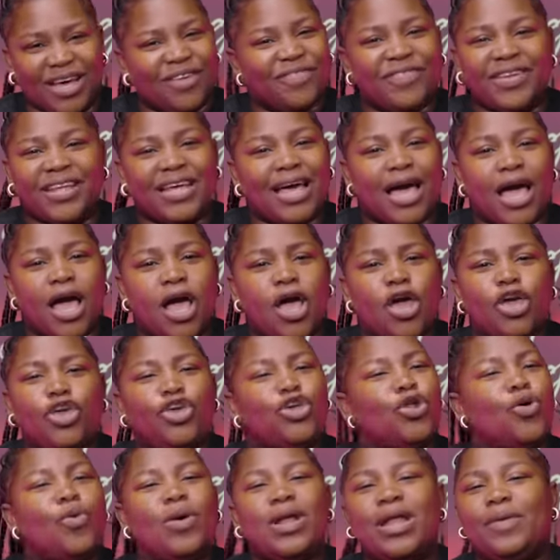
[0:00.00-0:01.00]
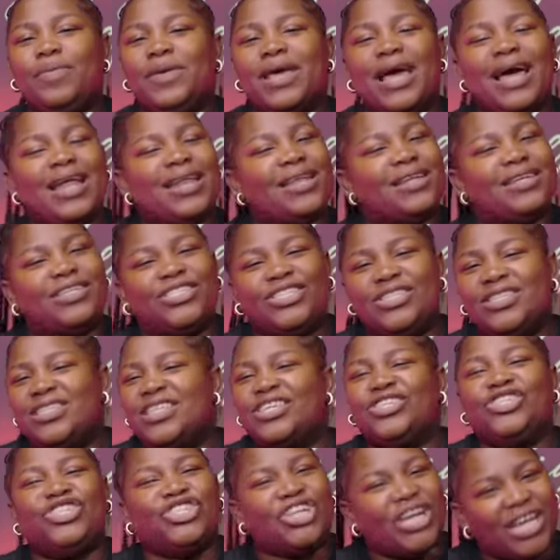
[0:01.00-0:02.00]
Africa, you don't want to be under
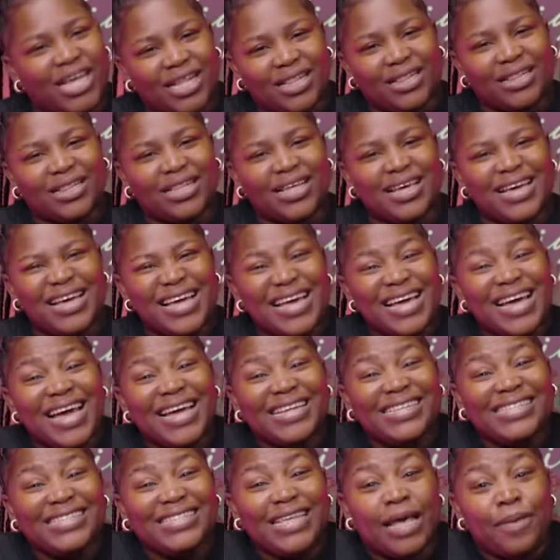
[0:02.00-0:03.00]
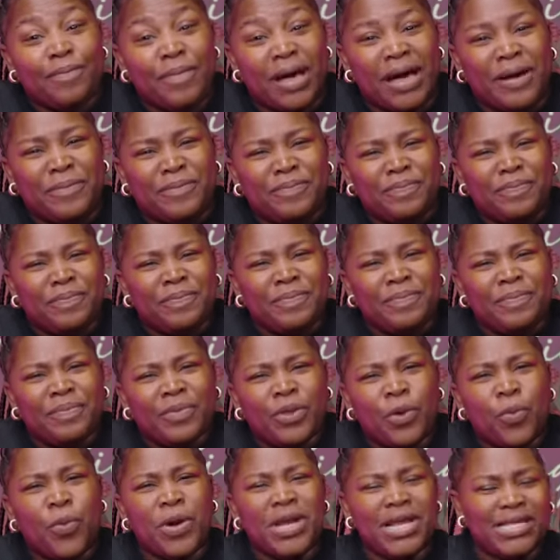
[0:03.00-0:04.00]
the jail. God, December,
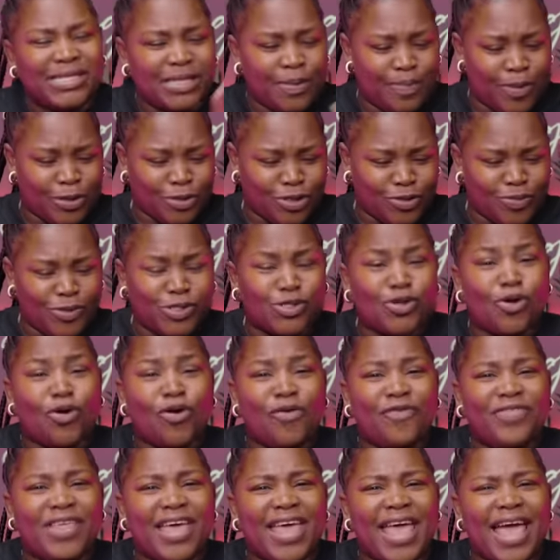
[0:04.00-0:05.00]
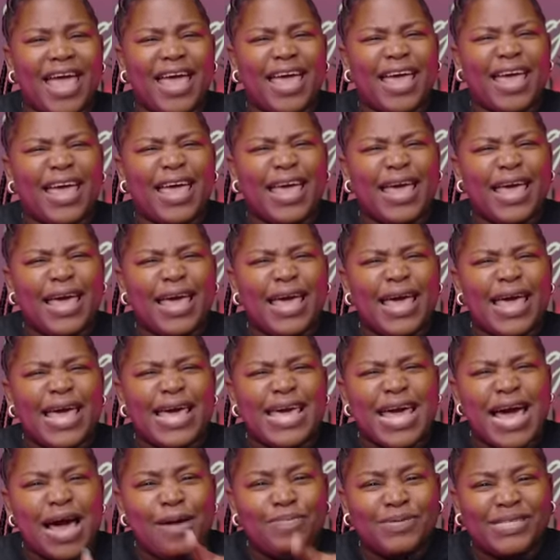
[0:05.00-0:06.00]
when it's about to be Song of the Year,
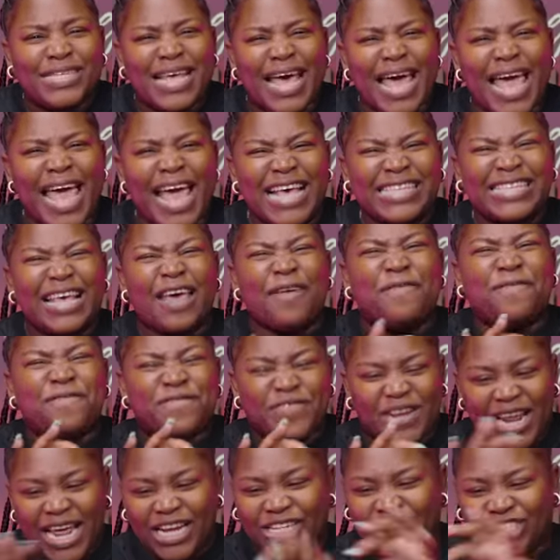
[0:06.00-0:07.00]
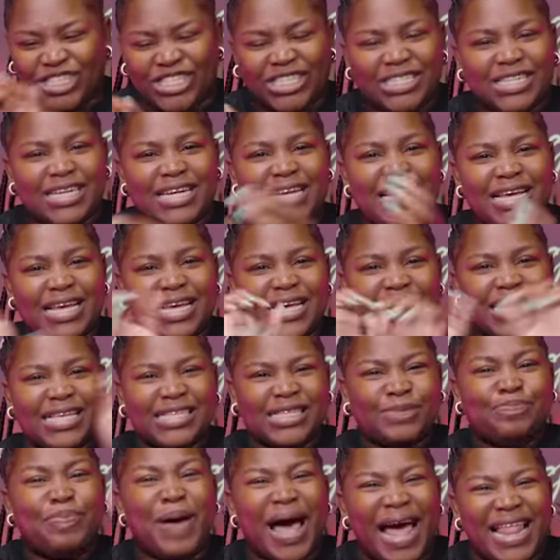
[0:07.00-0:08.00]
Kabza has a fresh
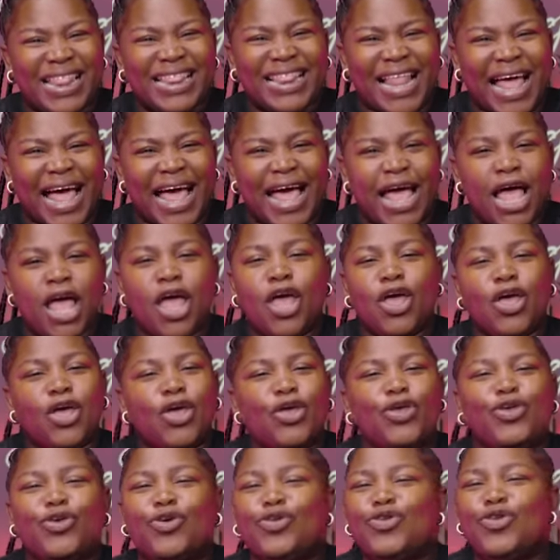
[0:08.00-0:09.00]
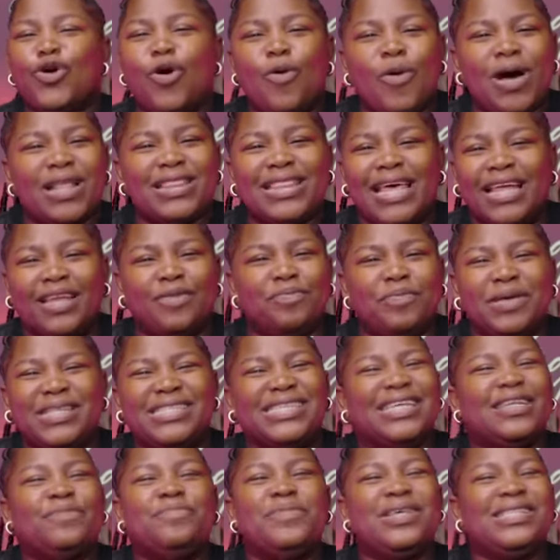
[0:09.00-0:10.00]
spandler you know what that
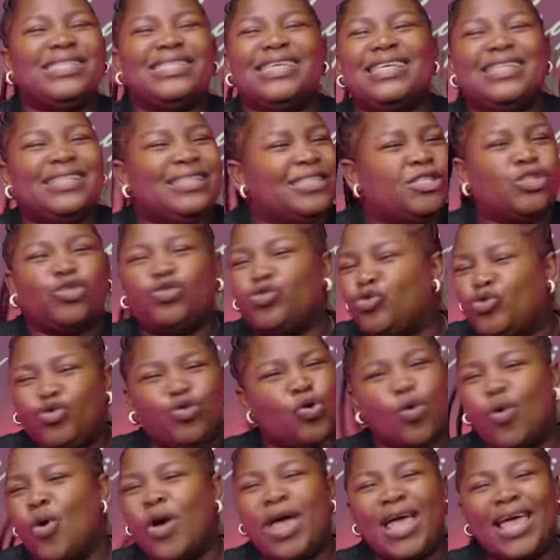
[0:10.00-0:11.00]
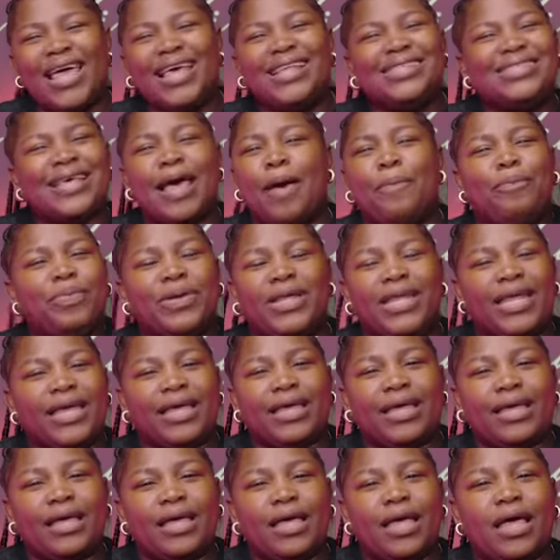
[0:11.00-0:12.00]
means. It means in studio, it's
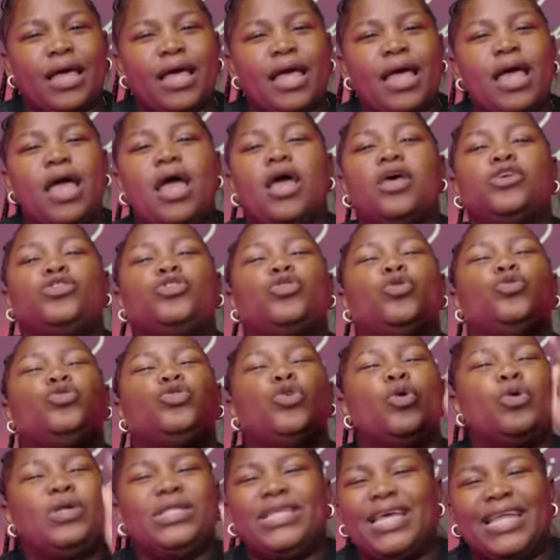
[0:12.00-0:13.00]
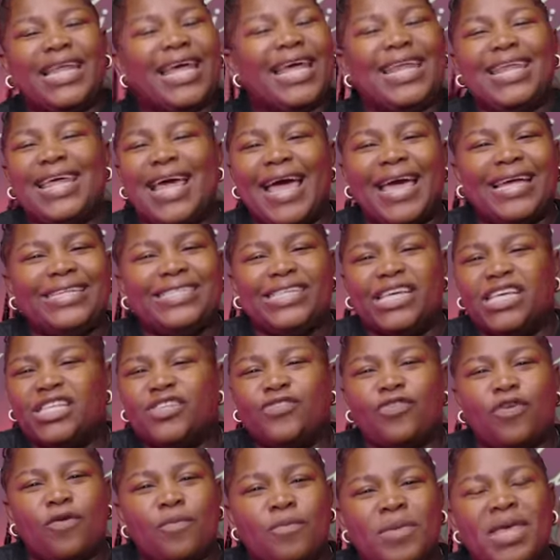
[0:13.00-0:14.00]
happening. So don't get any
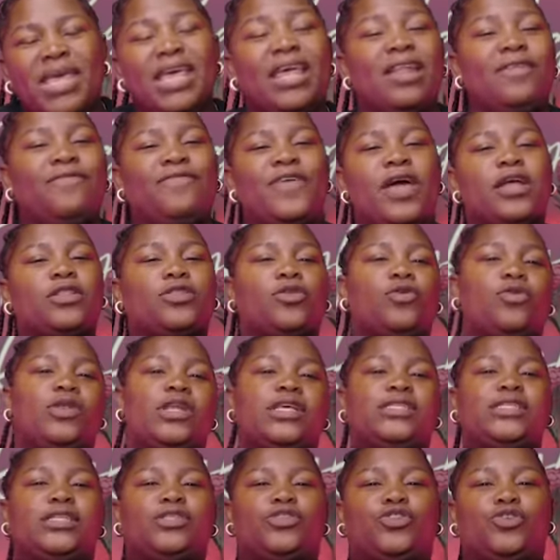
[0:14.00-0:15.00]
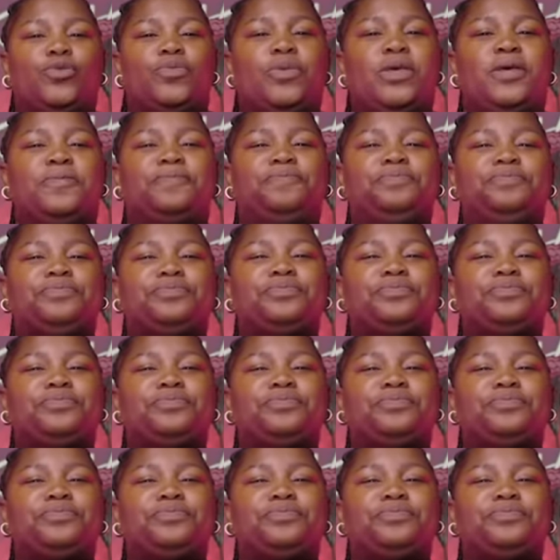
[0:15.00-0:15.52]
ideas from me. In fact, don't listen to me.